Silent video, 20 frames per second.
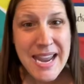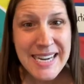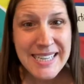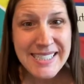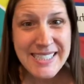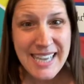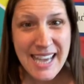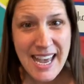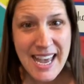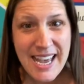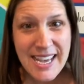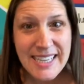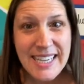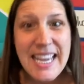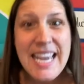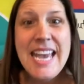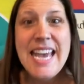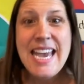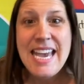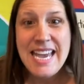Tuck
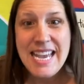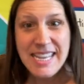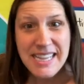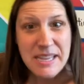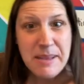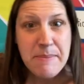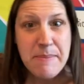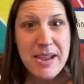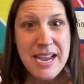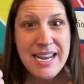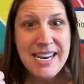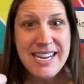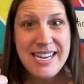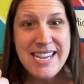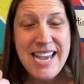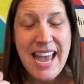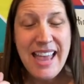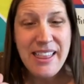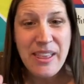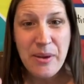hit the man in
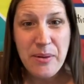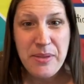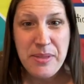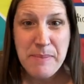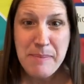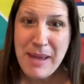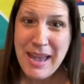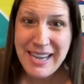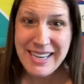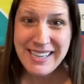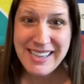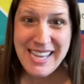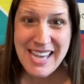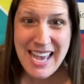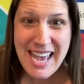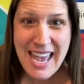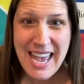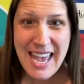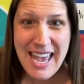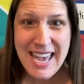yellow in the back of the
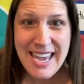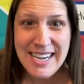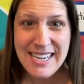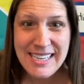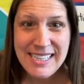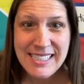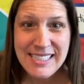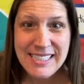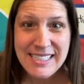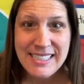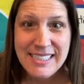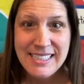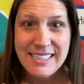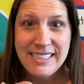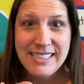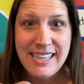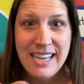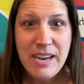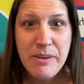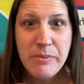head.
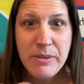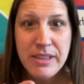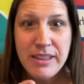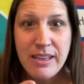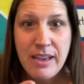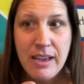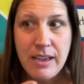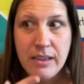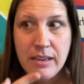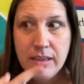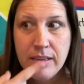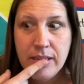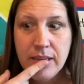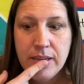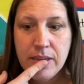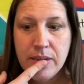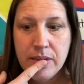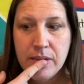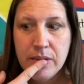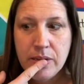Then we thought,
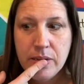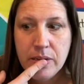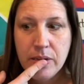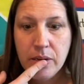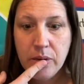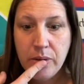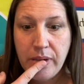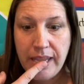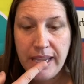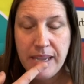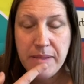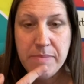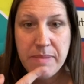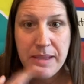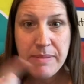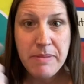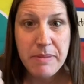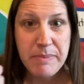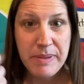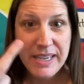okay,
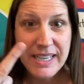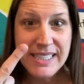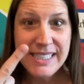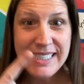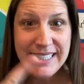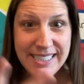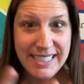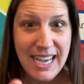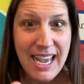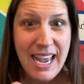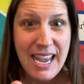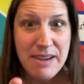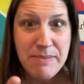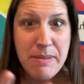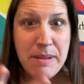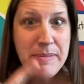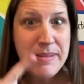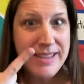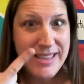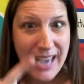maybe because he died,
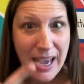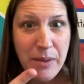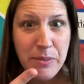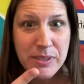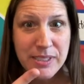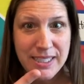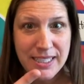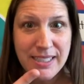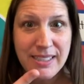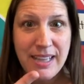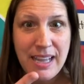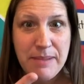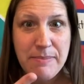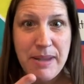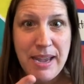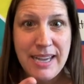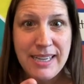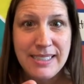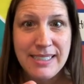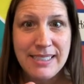maybe that was the
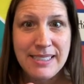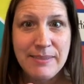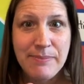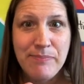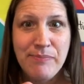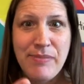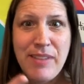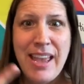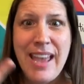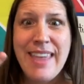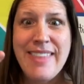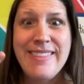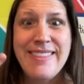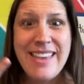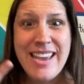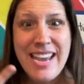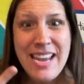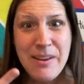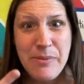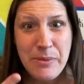climax. And
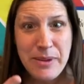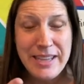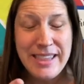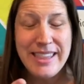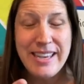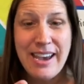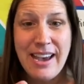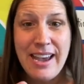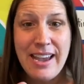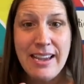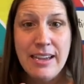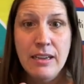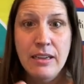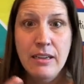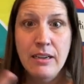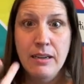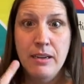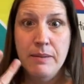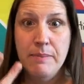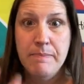then we thought,
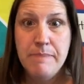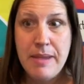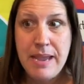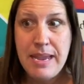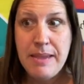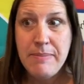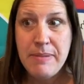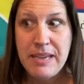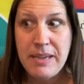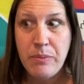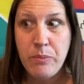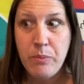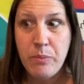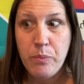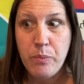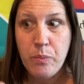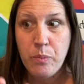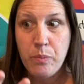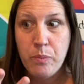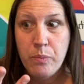maybe
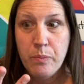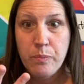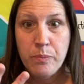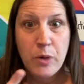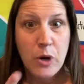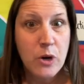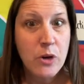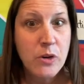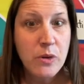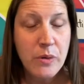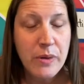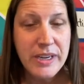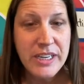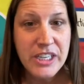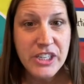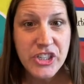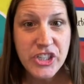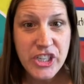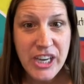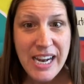her going
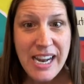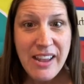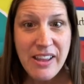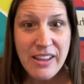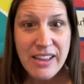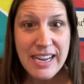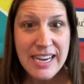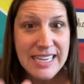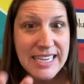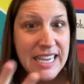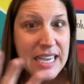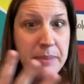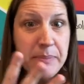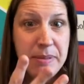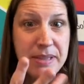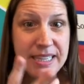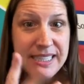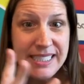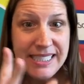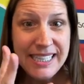to jail and
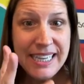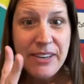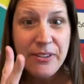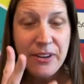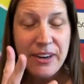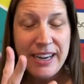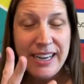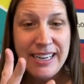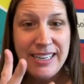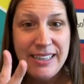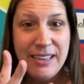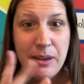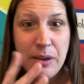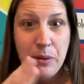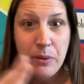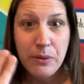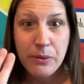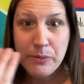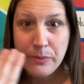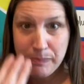keeping the secret,
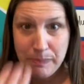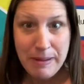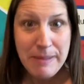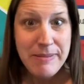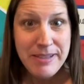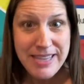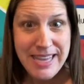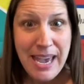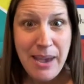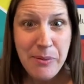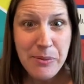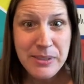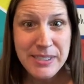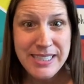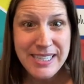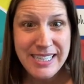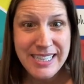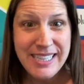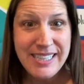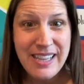maybe that was
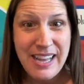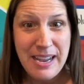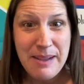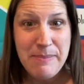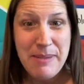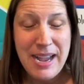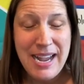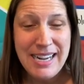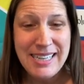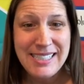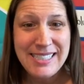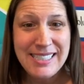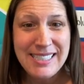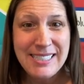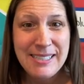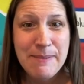the climax.